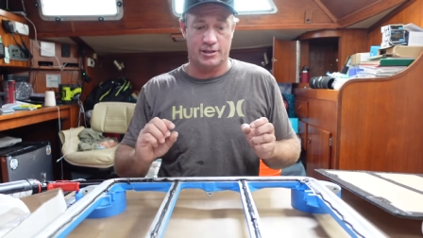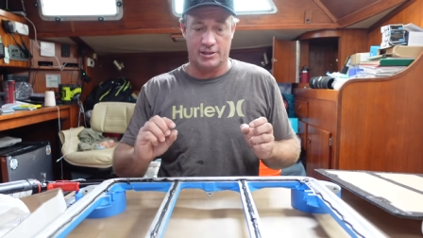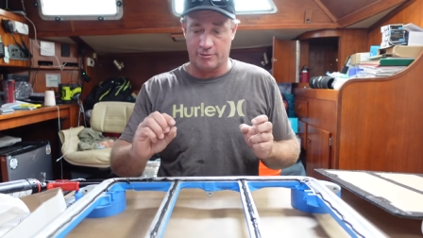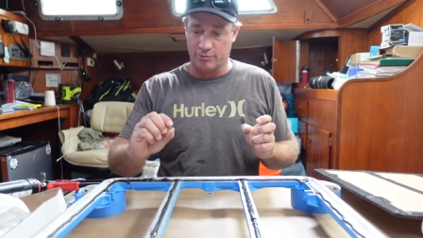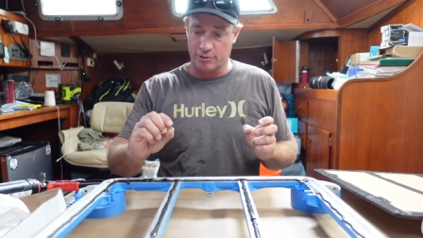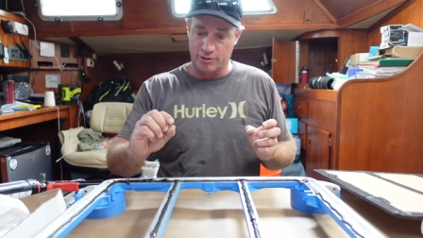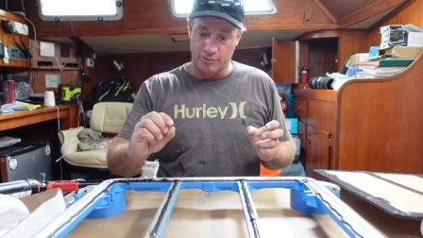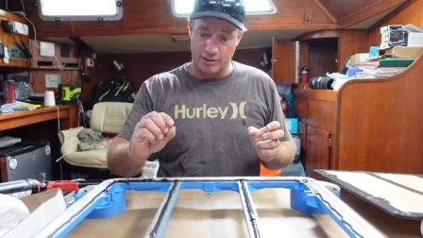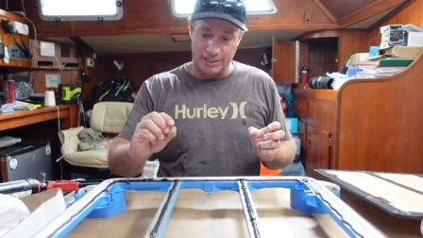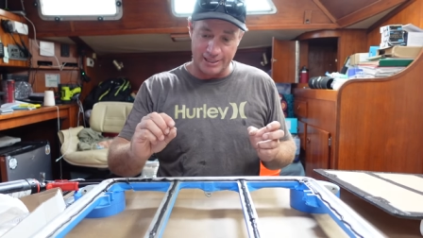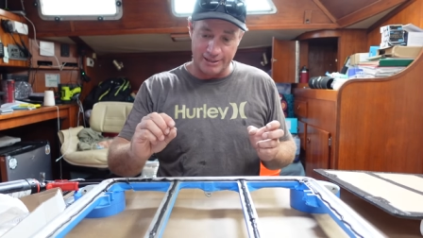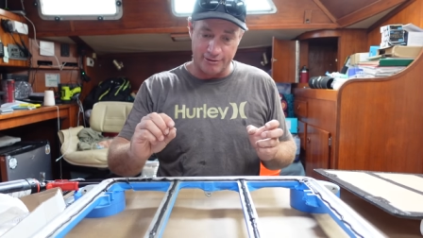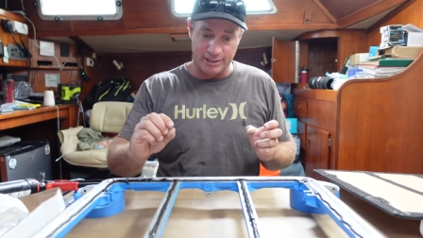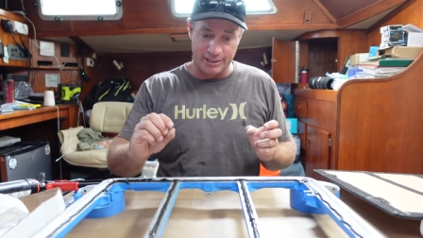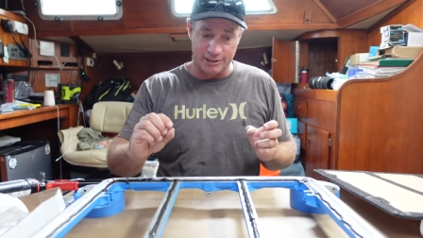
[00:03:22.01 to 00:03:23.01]
I want to
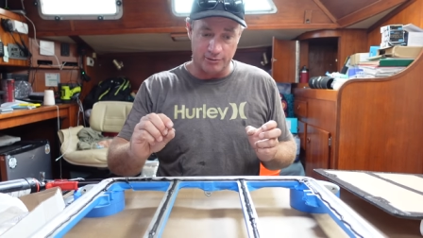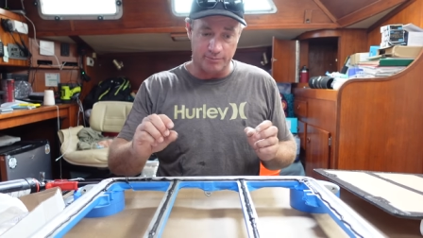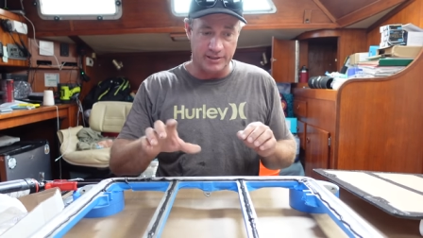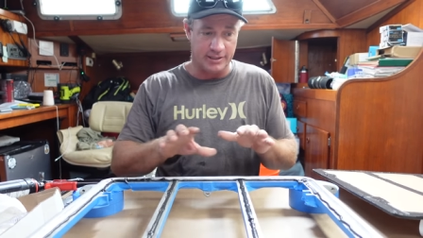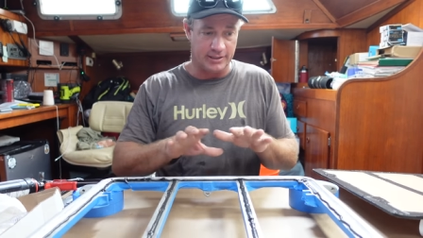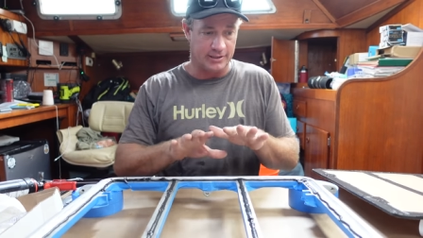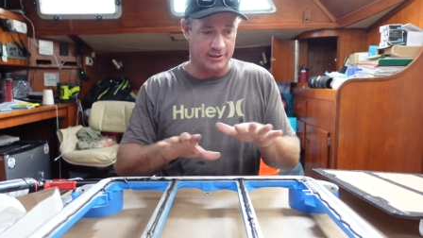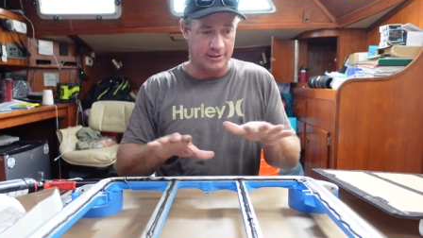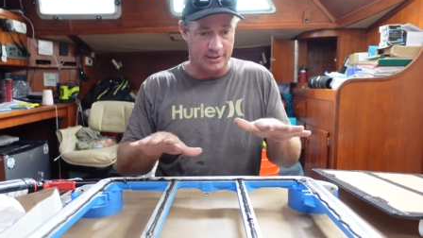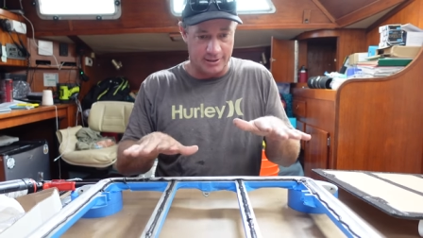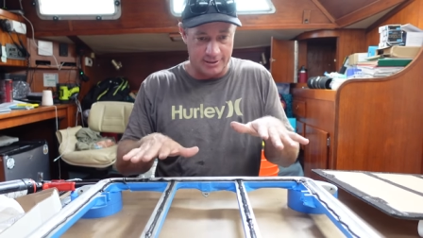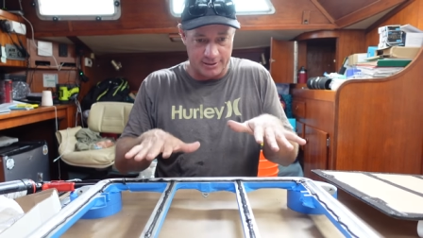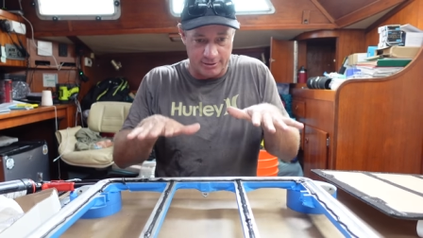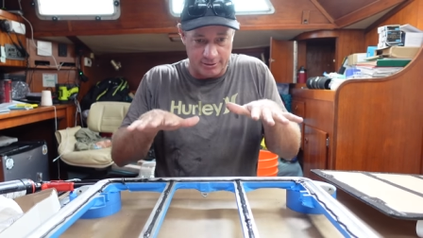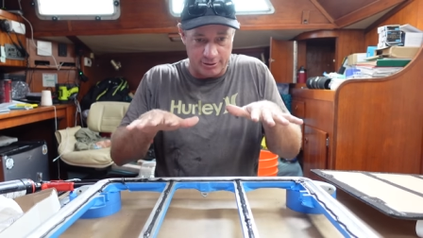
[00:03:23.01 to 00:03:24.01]
allow a little bit,
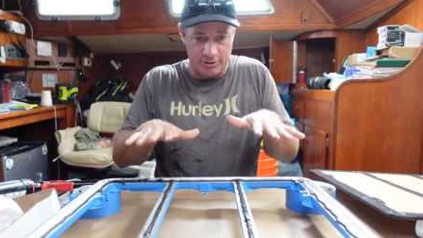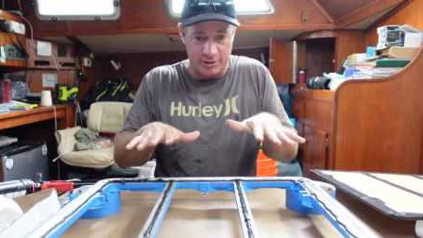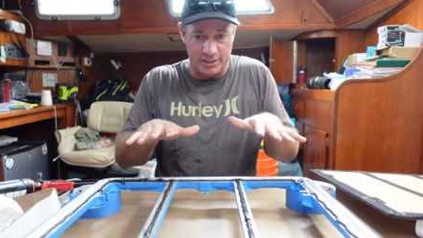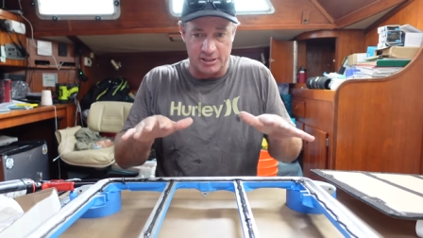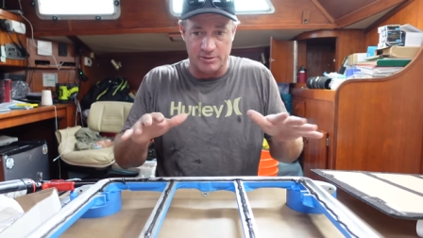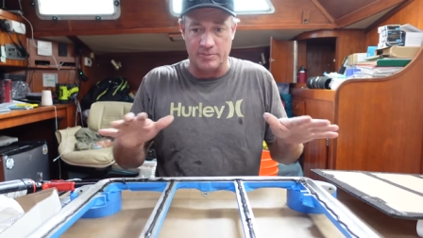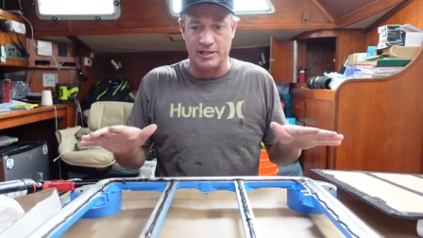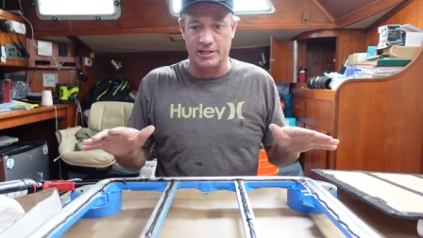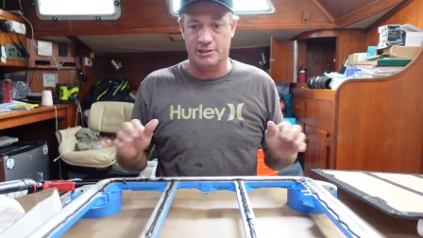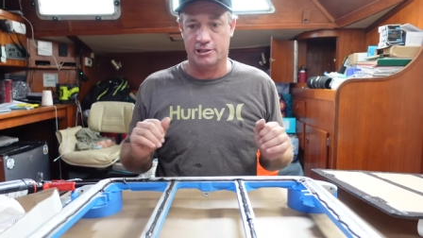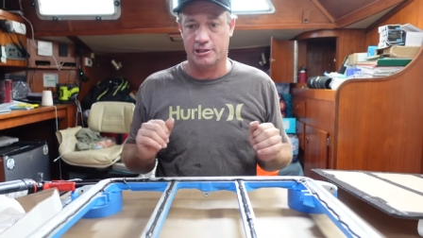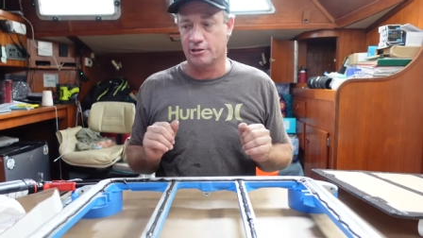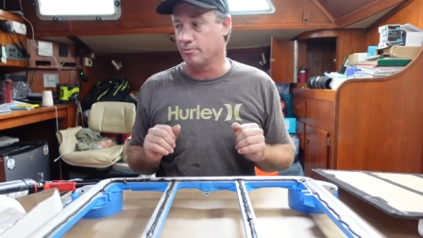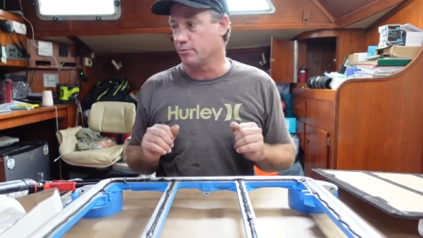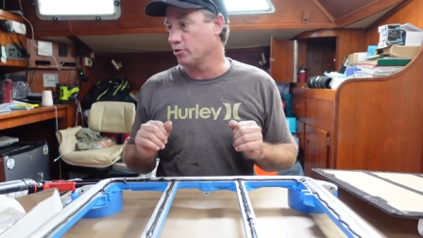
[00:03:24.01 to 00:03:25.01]
and so it's got
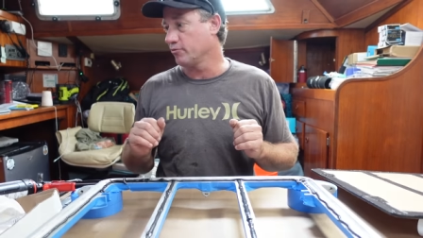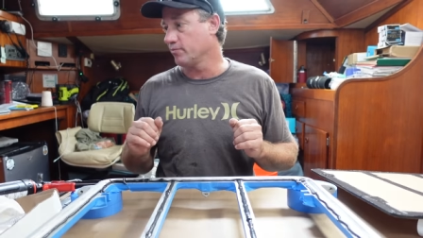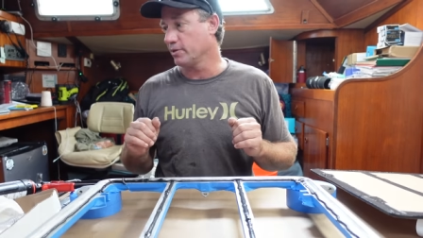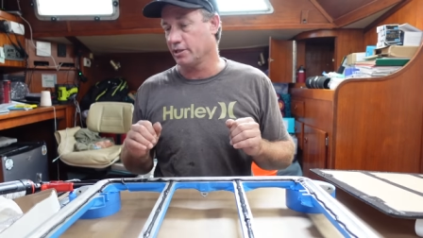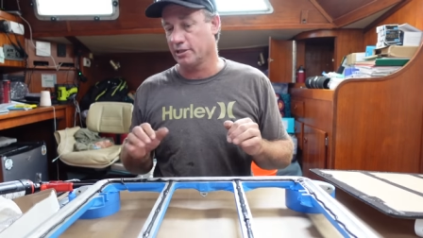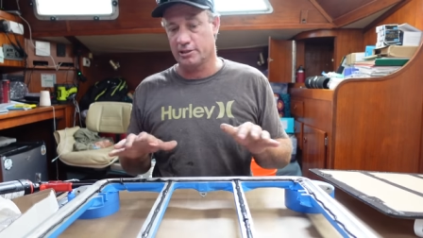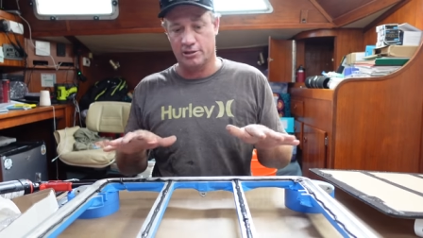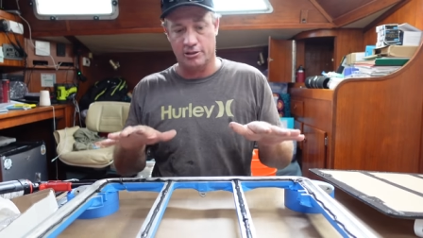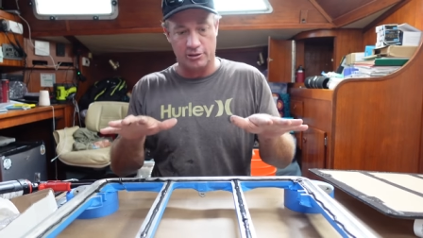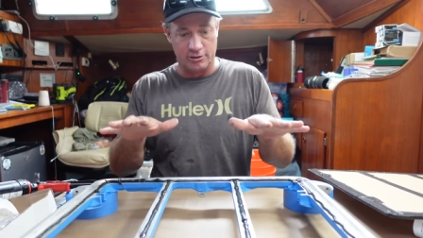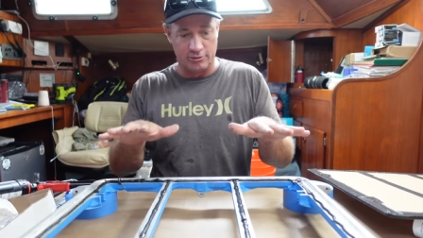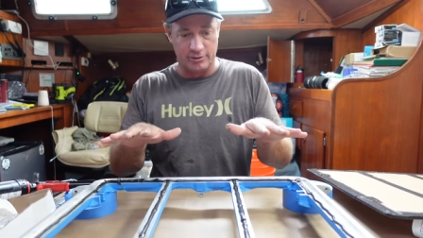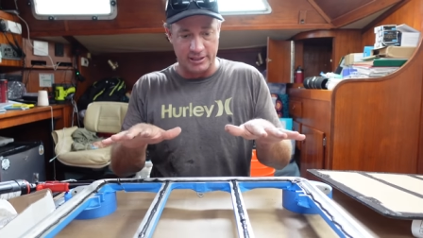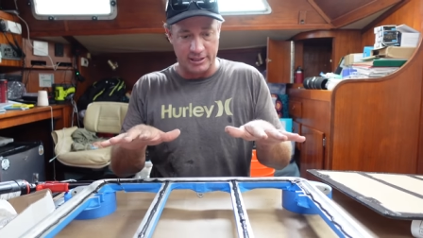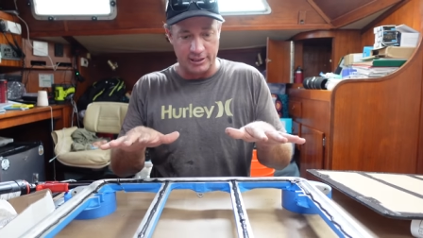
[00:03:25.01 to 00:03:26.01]
expansion and movement. It's not
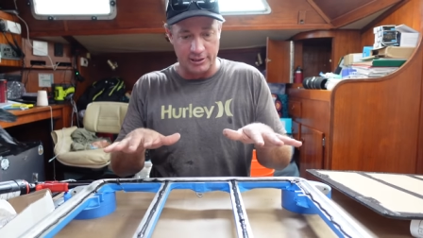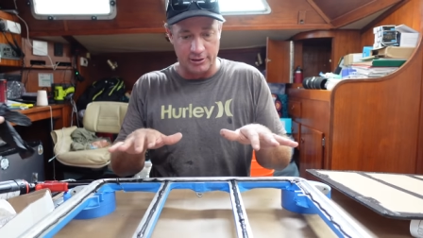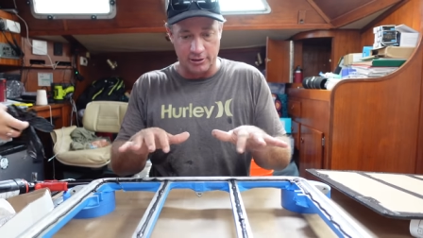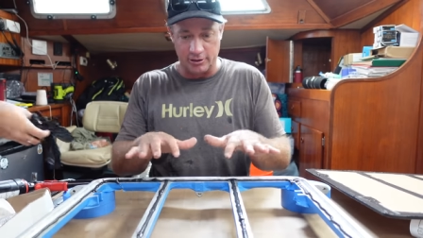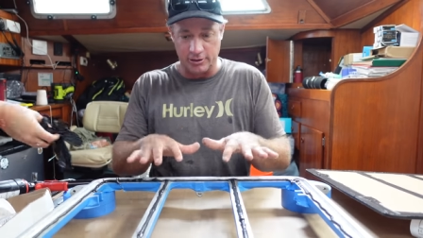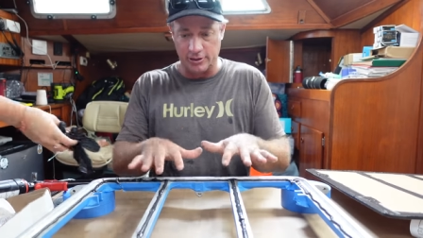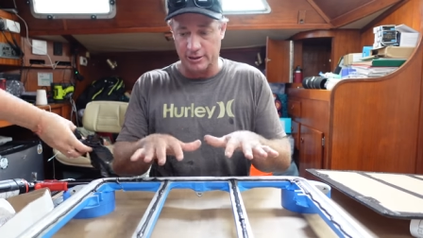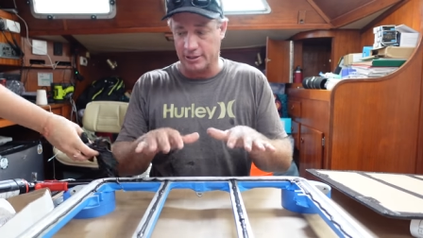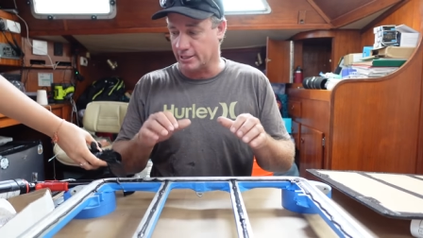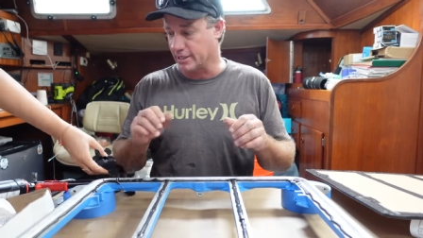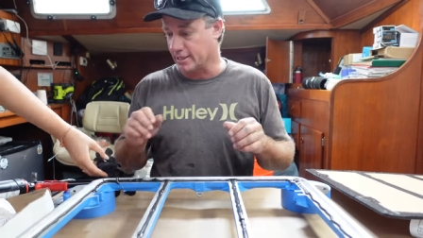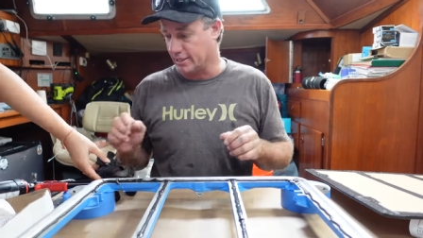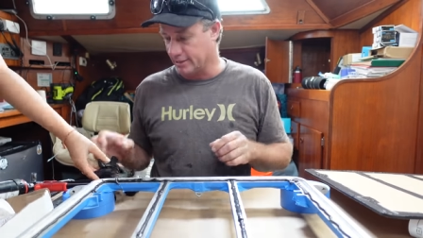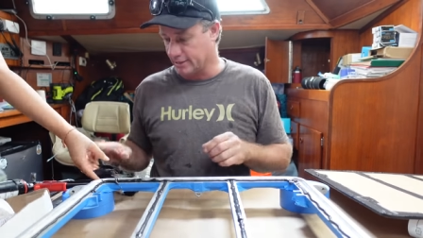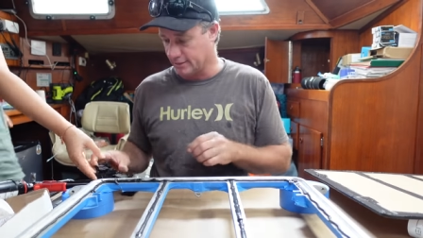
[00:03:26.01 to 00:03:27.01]
directly on the
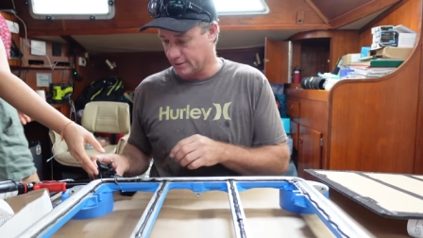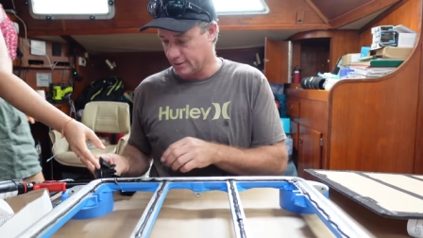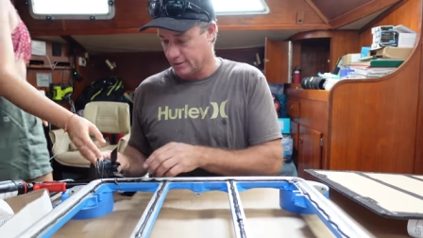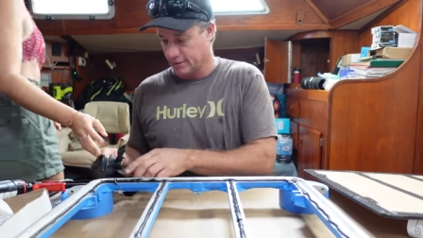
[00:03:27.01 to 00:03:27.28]
cast.